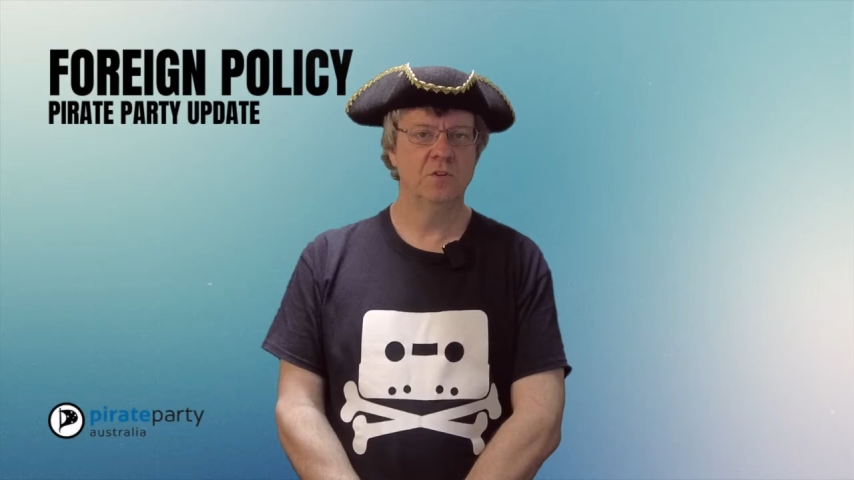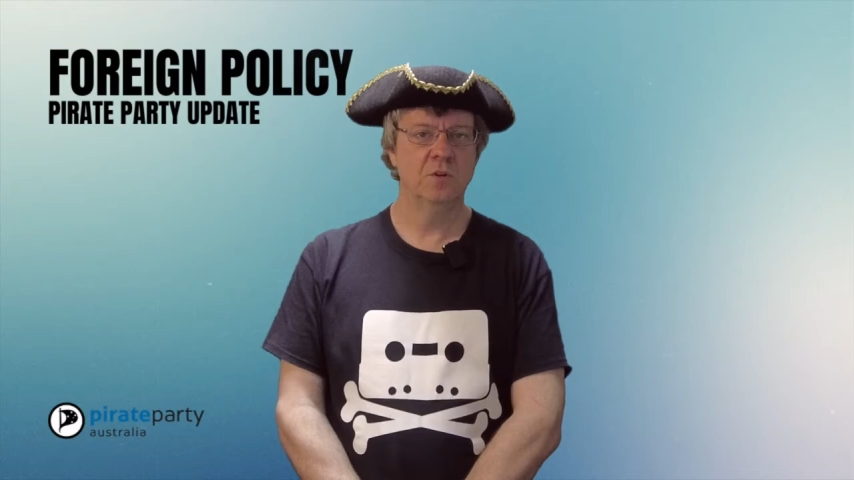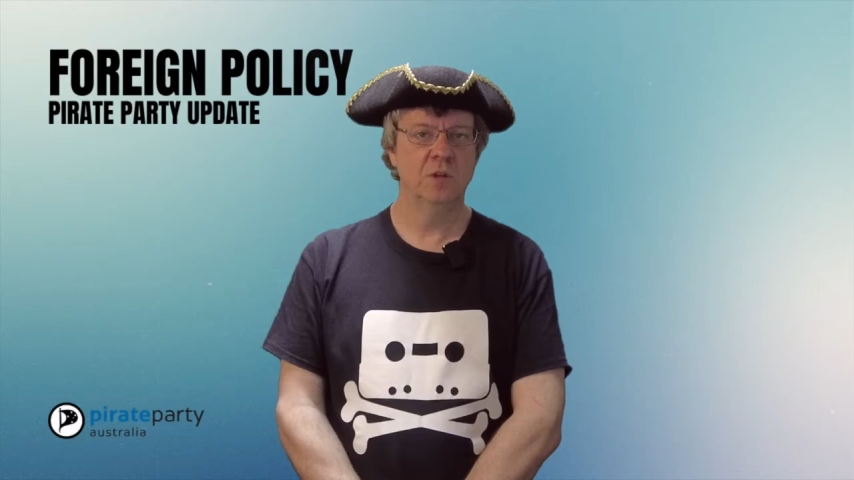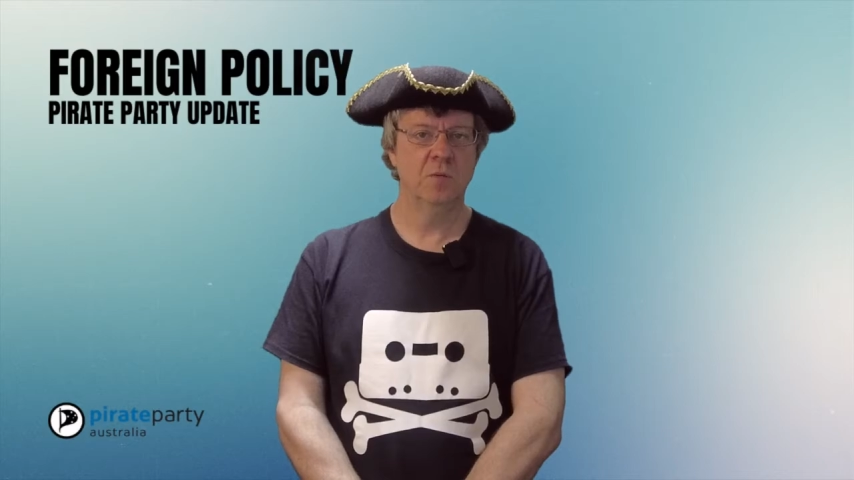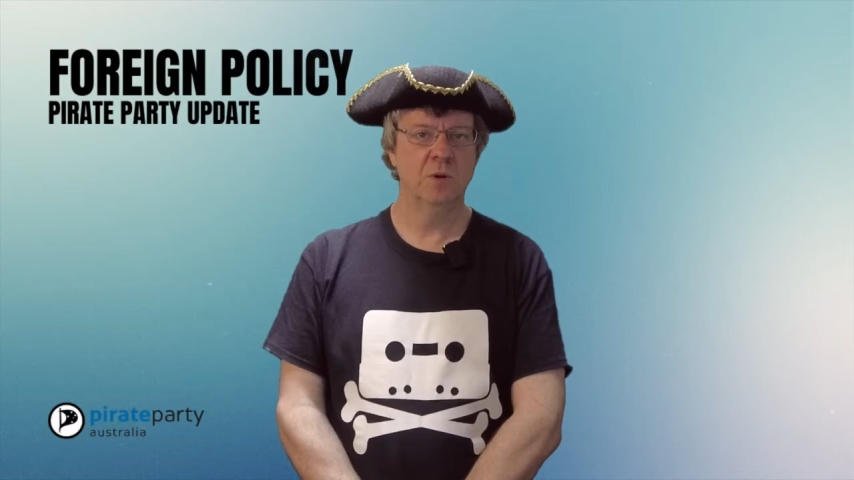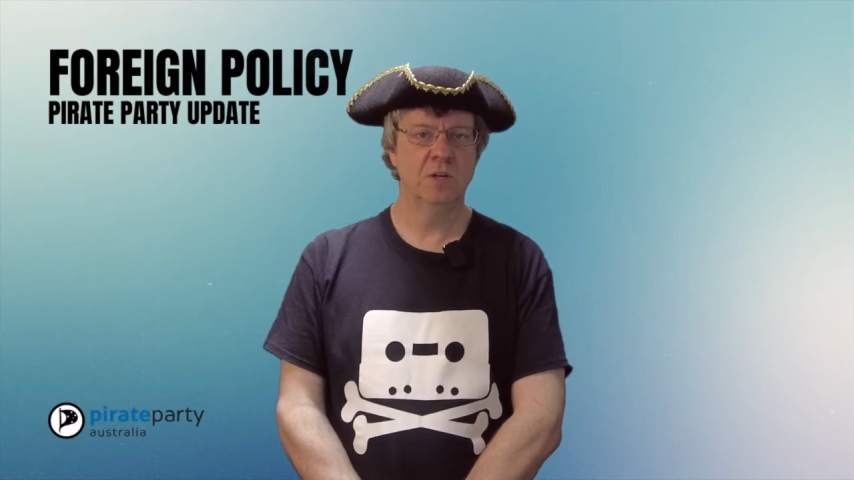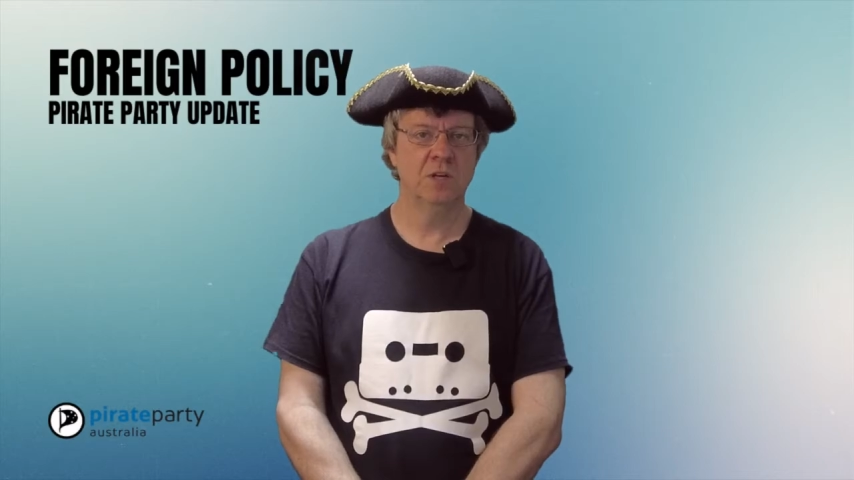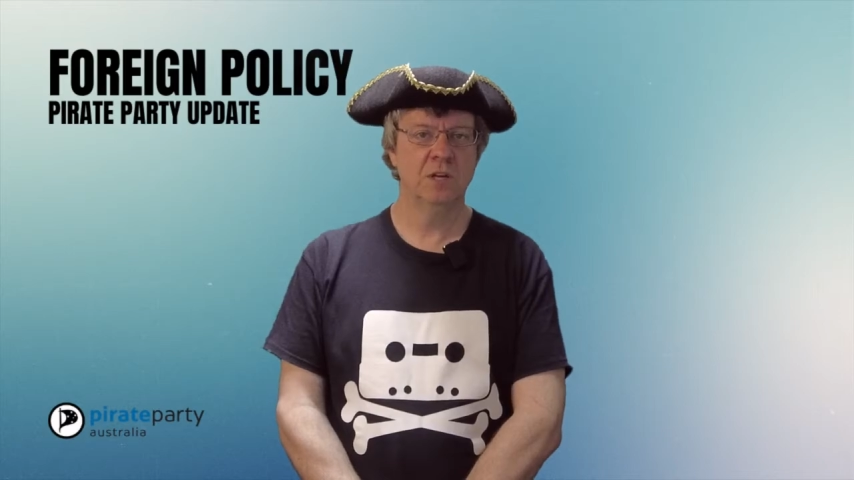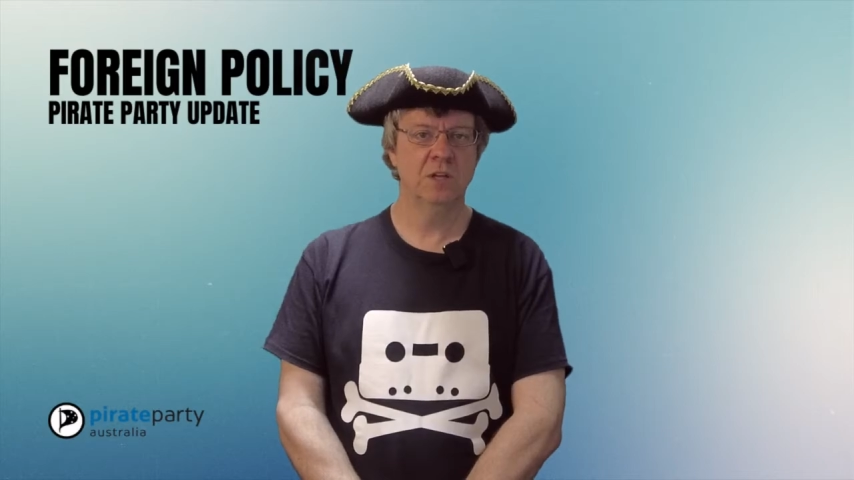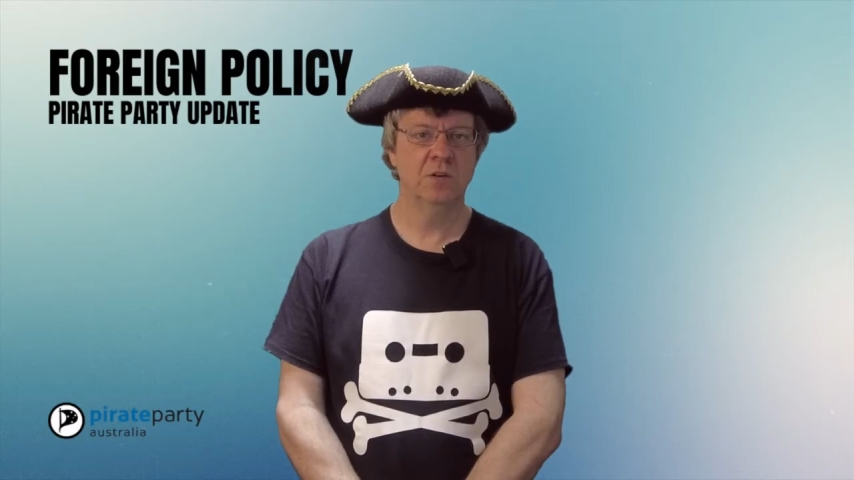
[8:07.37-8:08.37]
only one
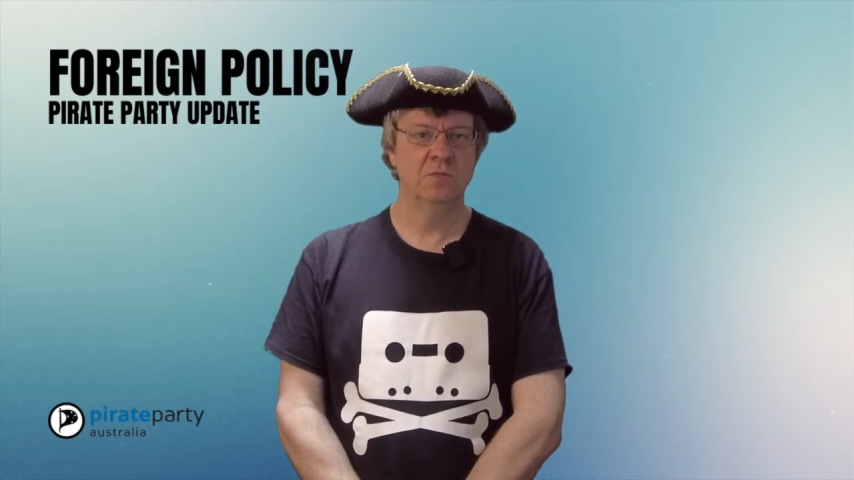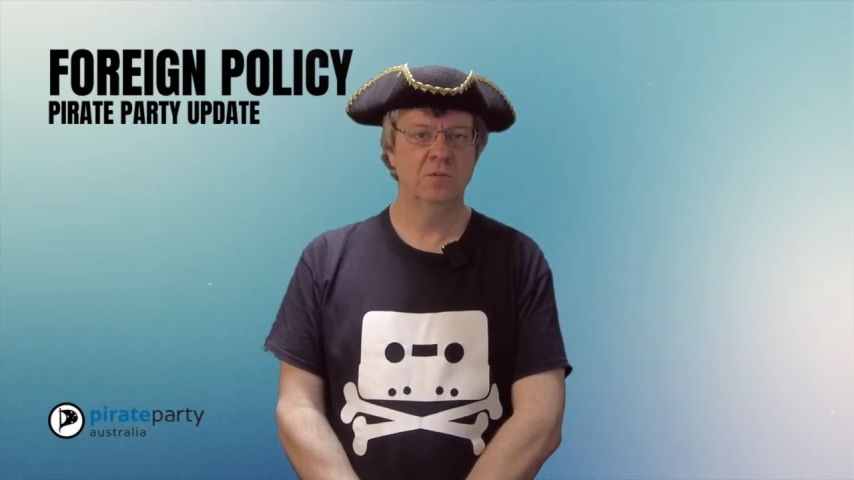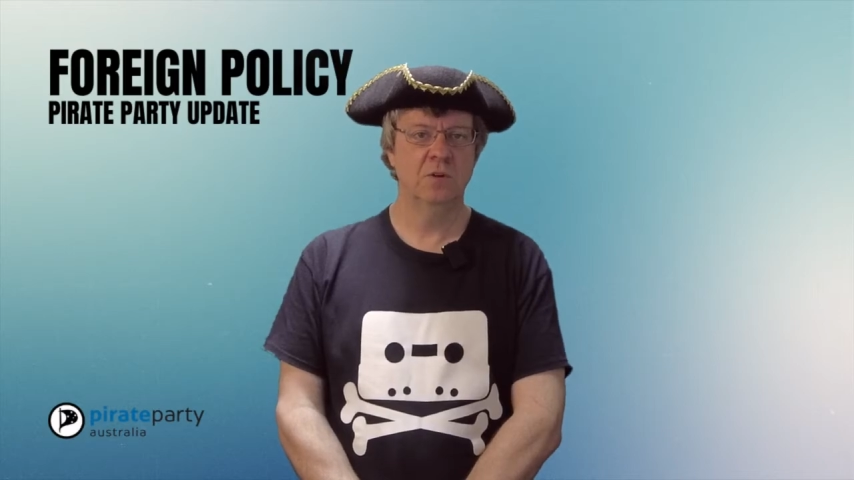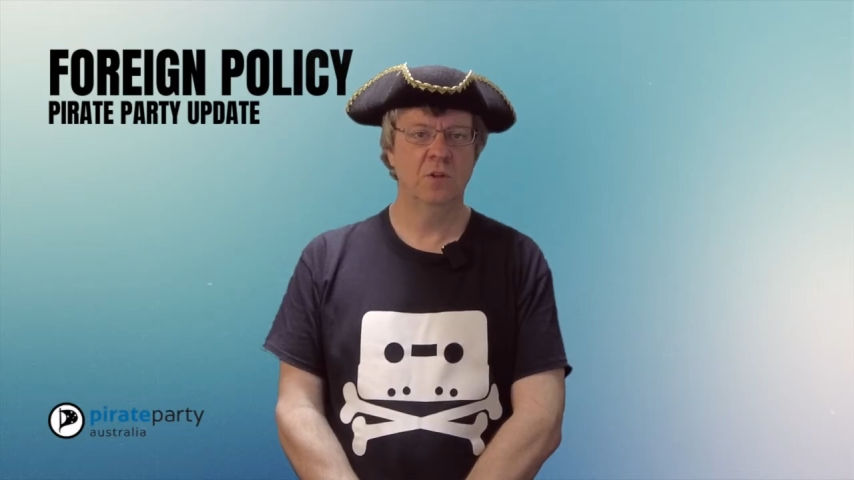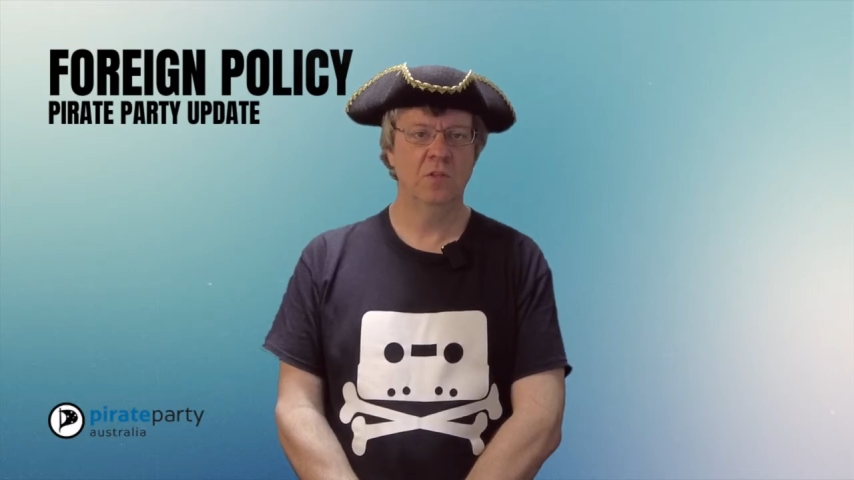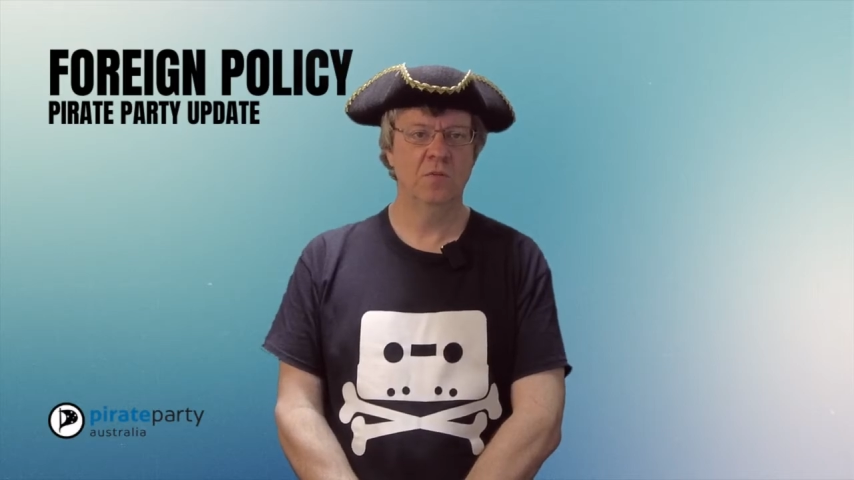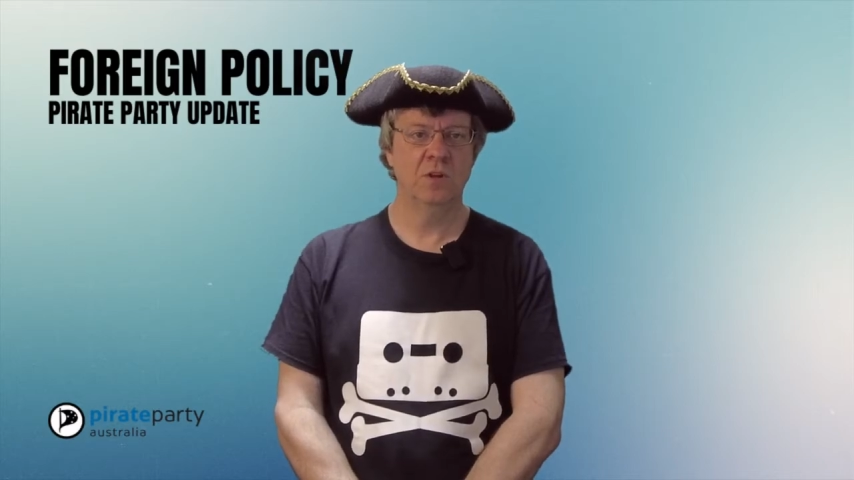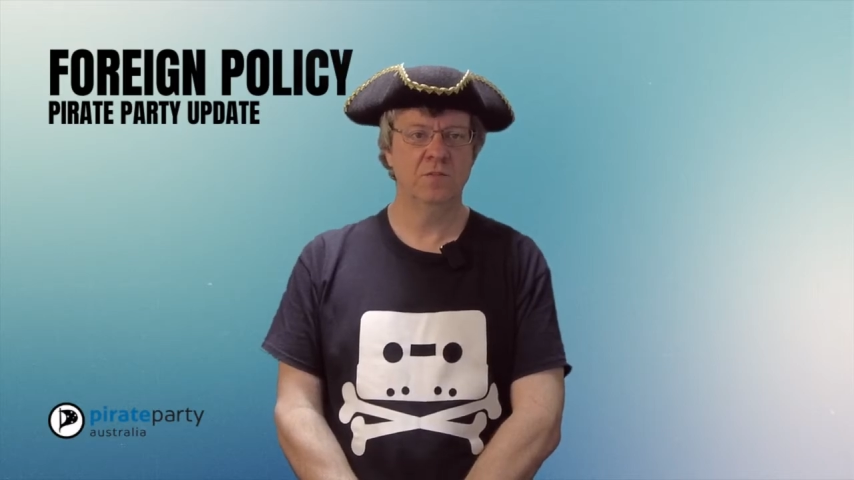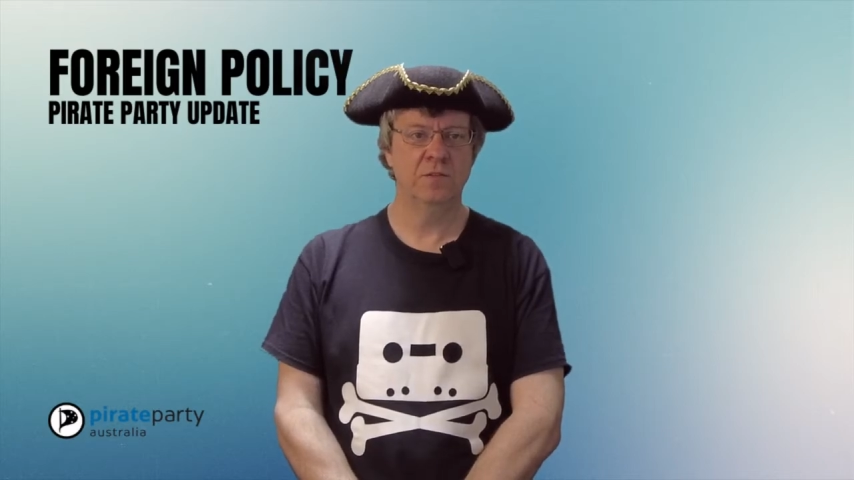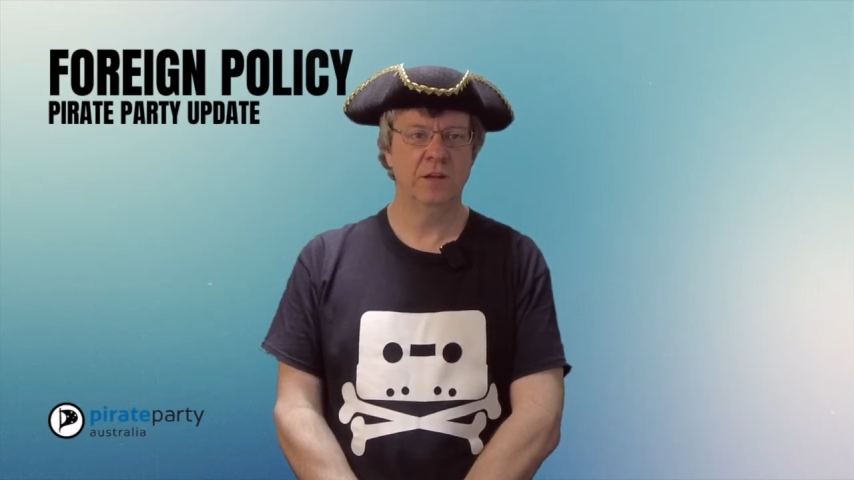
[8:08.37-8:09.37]
colour on the
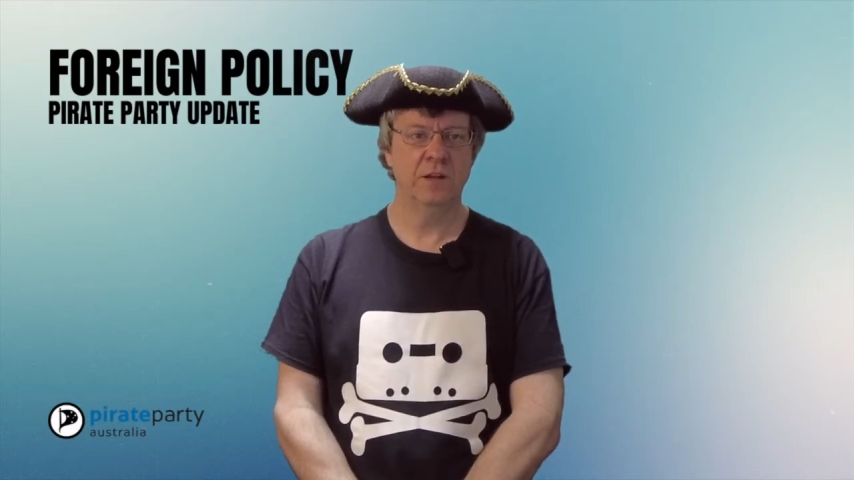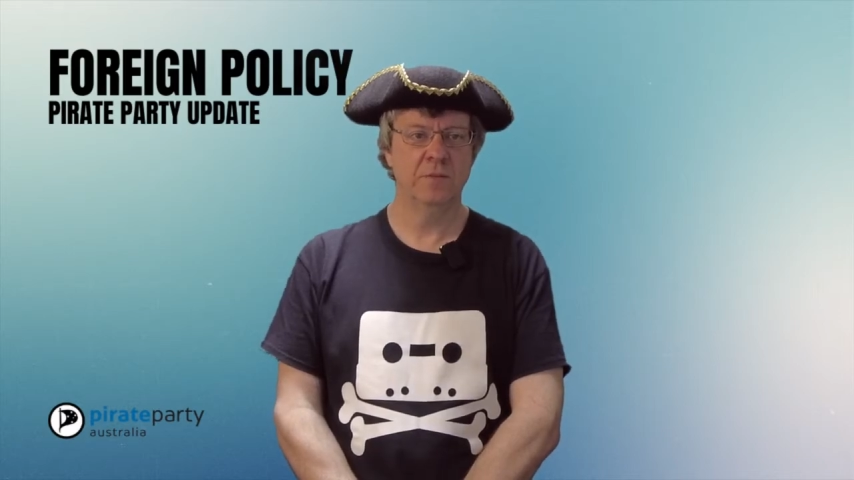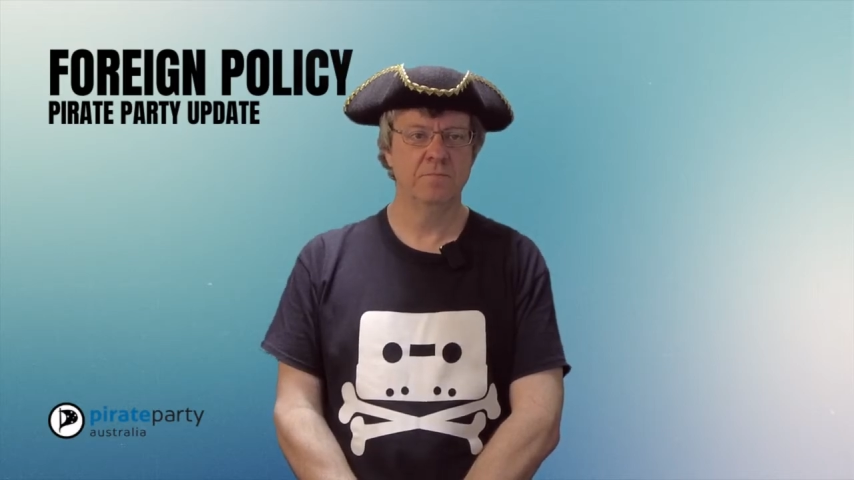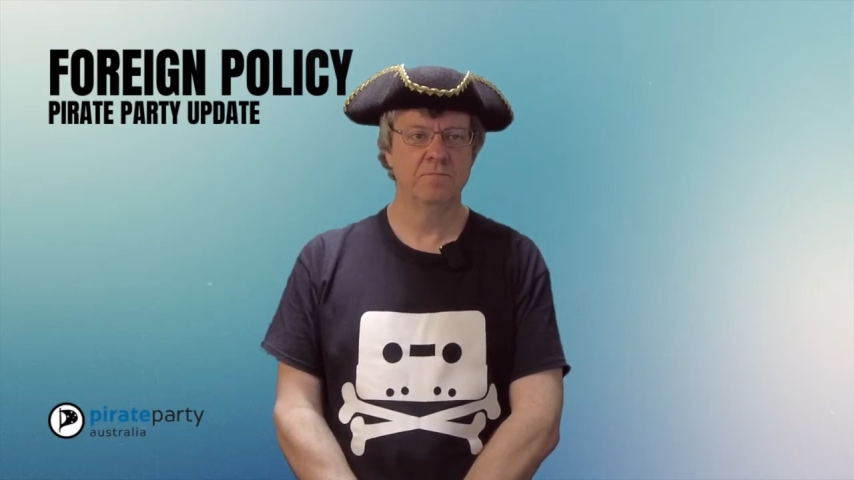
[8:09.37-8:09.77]
red flag.